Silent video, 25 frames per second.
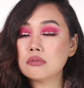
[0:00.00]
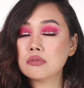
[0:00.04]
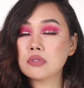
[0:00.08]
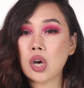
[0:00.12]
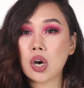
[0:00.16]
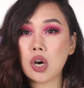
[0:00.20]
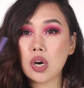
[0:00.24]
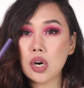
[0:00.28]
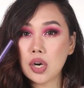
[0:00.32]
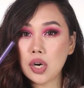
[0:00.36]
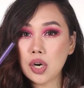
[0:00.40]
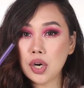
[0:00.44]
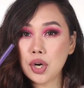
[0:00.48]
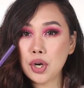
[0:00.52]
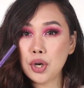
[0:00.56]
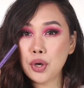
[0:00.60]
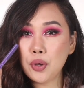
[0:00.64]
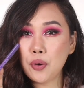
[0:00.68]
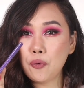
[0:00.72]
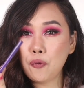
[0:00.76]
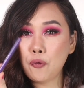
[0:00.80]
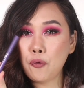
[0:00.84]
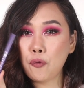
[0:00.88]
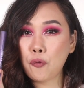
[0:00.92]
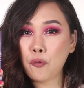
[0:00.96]
third
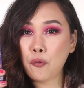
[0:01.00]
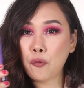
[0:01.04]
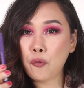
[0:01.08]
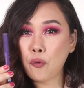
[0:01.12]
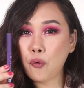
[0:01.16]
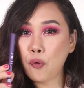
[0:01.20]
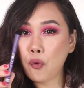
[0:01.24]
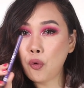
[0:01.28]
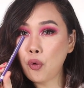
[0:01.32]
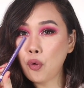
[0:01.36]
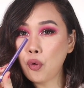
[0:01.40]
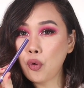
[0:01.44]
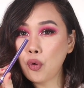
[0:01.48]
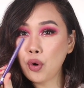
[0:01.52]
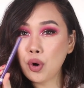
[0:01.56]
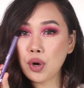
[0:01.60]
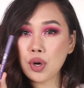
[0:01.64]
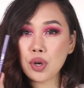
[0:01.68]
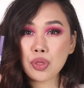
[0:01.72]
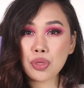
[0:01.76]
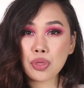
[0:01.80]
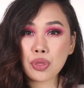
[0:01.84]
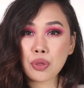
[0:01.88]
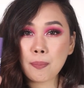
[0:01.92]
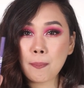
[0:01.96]
or
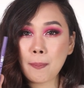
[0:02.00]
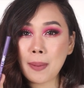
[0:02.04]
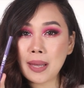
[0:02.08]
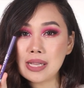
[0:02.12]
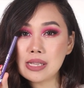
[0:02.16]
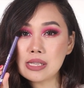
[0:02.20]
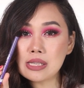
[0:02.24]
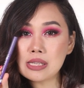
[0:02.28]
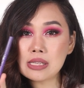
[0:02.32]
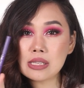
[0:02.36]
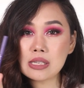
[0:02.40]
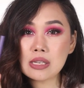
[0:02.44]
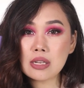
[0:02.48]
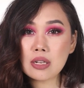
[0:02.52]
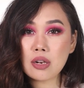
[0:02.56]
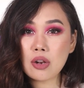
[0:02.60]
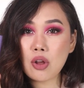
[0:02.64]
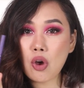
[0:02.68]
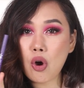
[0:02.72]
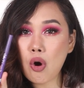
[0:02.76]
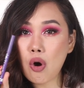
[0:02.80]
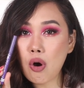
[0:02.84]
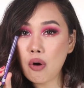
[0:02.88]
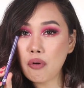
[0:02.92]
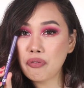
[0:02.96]
fourth
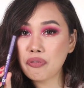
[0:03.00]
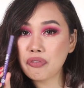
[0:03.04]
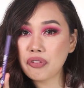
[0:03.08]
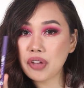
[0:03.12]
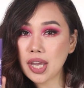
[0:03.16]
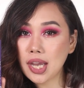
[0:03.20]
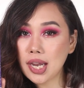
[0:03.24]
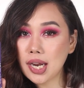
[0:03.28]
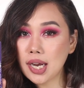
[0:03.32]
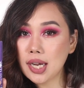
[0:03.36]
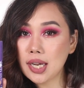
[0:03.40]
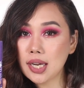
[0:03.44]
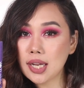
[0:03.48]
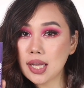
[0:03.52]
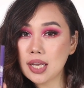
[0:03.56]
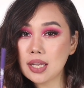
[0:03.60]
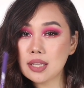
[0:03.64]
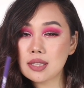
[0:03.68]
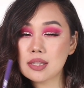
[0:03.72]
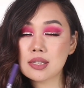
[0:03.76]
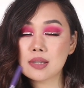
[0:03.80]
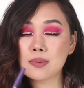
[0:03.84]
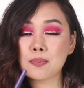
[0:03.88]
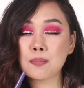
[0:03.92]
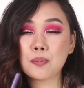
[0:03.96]
pencil of it.
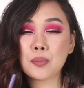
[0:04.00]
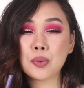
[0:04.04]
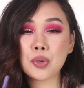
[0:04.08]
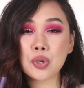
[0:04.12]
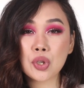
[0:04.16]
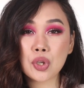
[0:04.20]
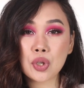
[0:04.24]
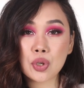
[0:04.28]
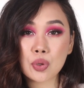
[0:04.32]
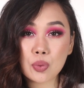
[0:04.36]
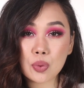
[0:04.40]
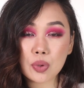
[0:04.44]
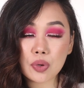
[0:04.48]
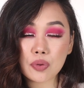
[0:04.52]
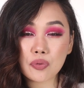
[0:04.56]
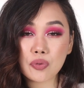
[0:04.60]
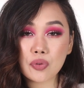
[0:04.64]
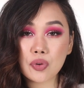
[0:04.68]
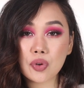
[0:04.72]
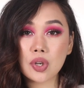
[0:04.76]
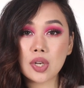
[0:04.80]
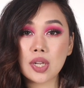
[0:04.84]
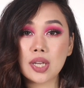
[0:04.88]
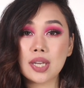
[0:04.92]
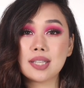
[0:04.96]
It's
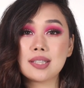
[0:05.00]
beautiful.